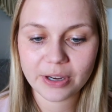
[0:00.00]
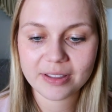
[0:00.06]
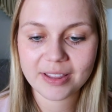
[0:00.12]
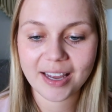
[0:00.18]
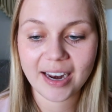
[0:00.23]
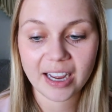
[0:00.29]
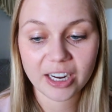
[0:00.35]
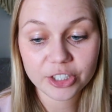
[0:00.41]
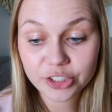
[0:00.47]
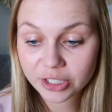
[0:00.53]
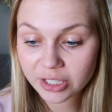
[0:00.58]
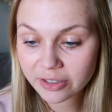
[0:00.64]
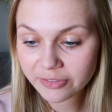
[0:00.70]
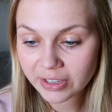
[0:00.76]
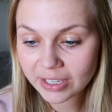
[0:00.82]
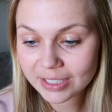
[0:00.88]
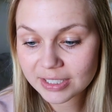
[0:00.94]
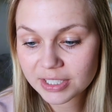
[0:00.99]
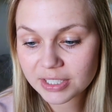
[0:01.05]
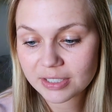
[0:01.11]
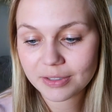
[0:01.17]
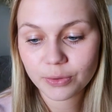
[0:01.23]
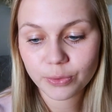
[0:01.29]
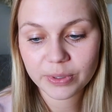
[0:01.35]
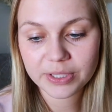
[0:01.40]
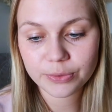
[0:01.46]
book that actually fits
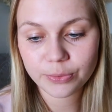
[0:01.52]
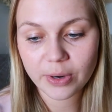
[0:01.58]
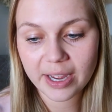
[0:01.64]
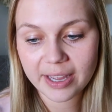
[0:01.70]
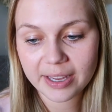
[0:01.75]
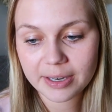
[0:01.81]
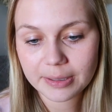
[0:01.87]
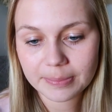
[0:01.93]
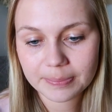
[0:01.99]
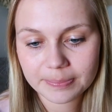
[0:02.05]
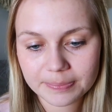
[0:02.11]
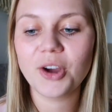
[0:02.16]
was read.